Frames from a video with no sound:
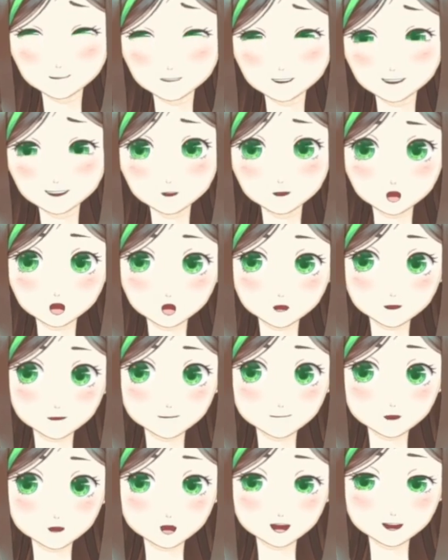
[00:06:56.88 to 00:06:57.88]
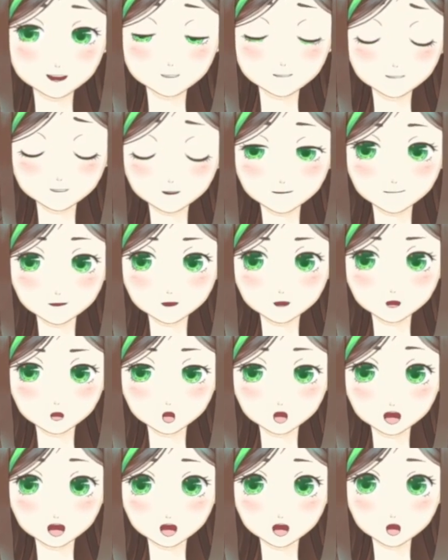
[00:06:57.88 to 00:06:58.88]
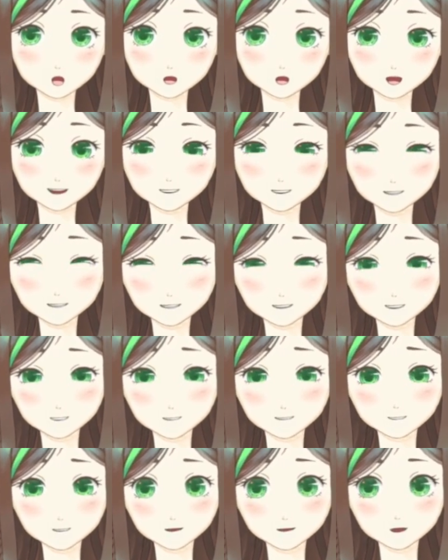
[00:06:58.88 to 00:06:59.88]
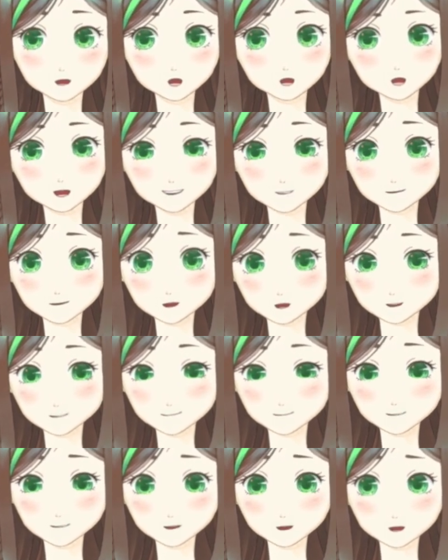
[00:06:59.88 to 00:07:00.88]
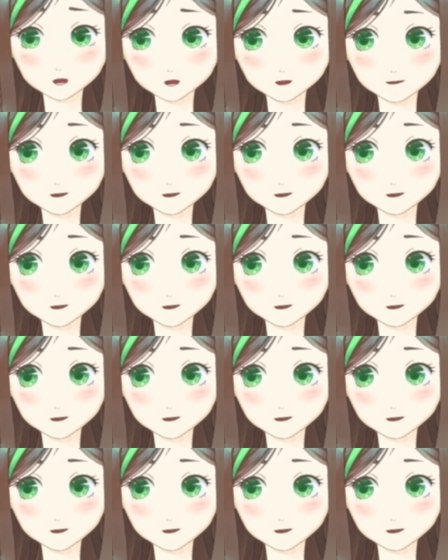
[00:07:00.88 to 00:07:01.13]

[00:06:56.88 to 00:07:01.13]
I tried different color schemes. You can see that it took me quite a while to settle on